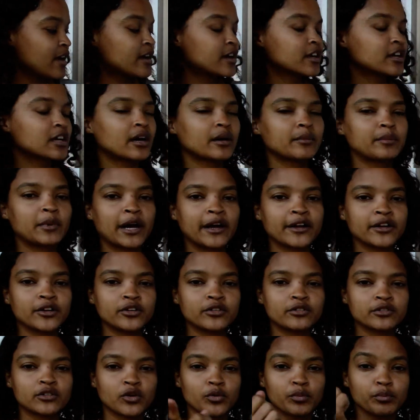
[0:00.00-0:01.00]

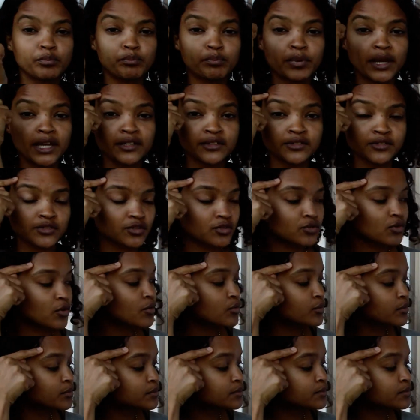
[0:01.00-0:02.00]
Caballo lo penso.
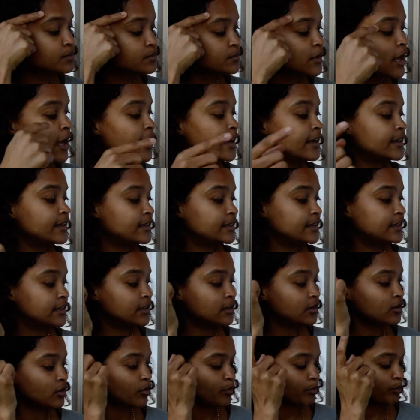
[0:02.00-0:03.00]
Y
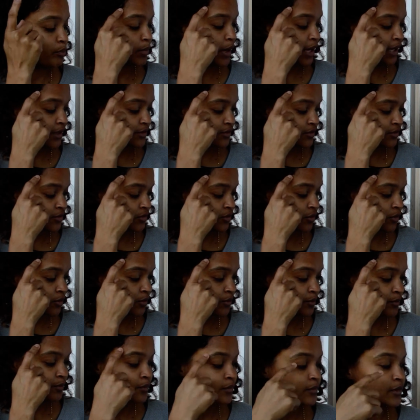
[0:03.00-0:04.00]
lo penso.
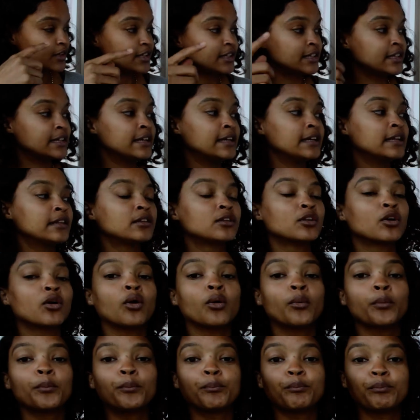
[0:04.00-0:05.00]
Y
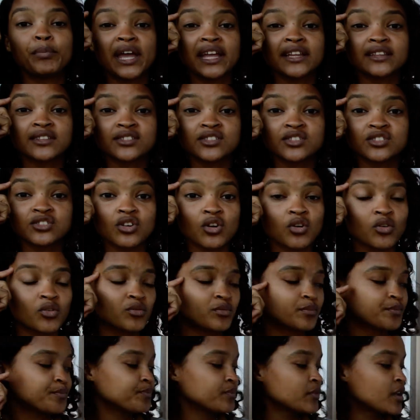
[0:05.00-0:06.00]
lo penso.
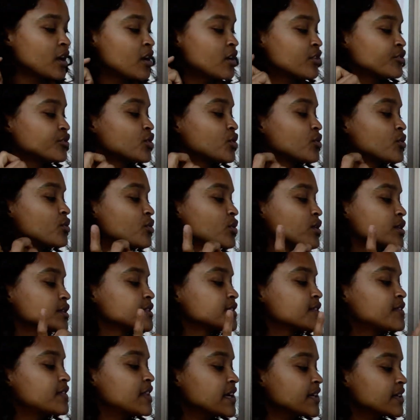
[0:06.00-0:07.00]
The horse
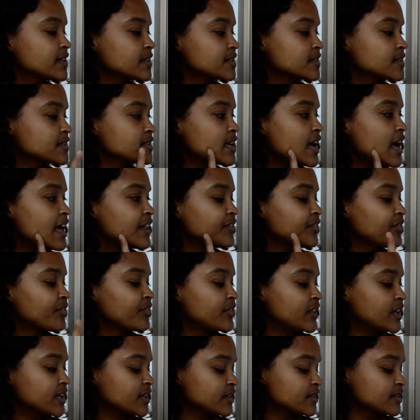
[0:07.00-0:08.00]
thinks and
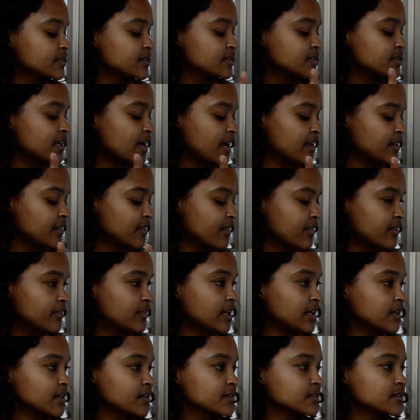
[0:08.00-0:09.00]
thinks and
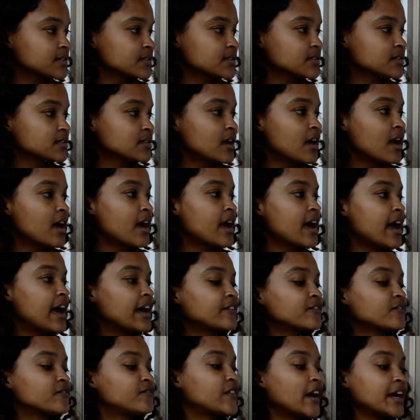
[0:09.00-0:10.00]
thinks.
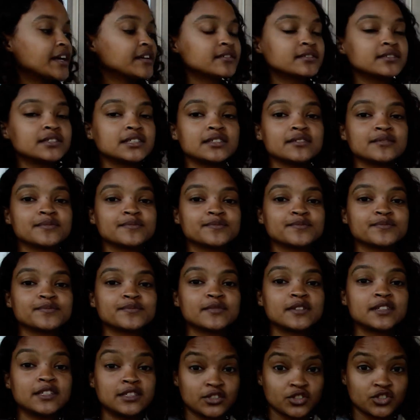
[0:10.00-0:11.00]
And finally,
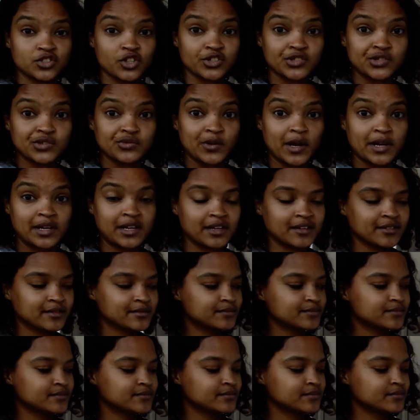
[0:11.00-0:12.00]
he starts running.
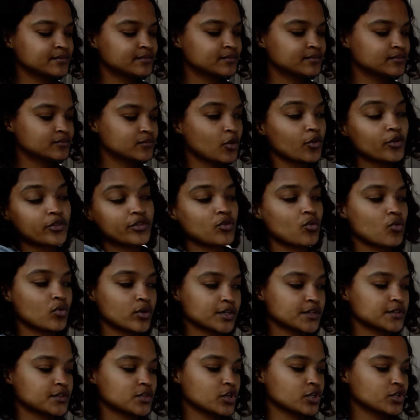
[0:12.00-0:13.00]
Or the
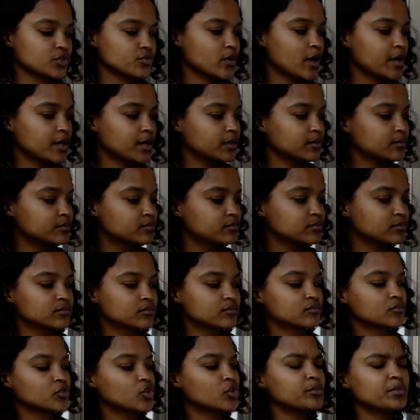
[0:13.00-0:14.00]
horse starts running.
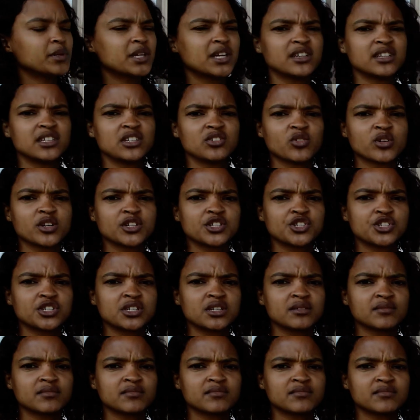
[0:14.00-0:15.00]
Could be a he or a she.
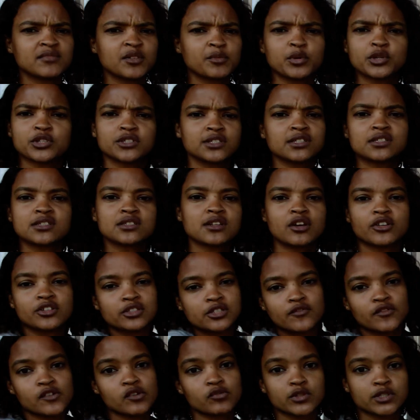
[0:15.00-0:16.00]
The book didn't tell us
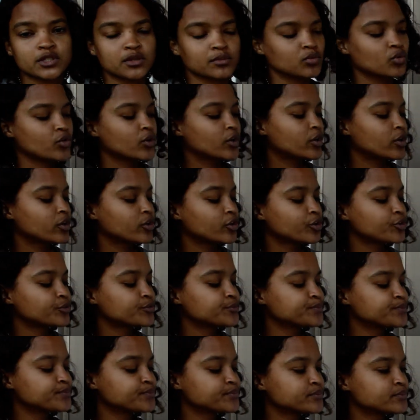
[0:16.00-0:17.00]
if it was a boy or a girl.
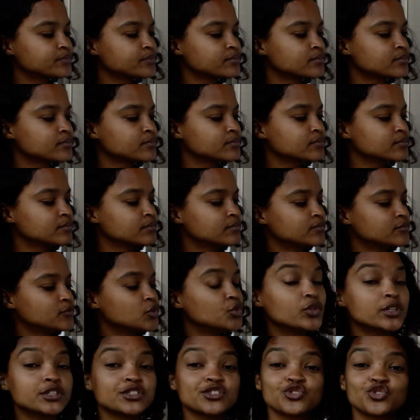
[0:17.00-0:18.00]
You
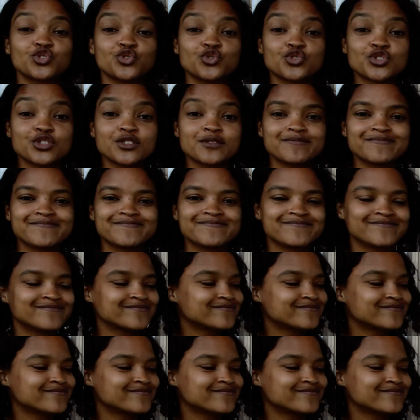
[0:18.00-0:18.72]
get to choose.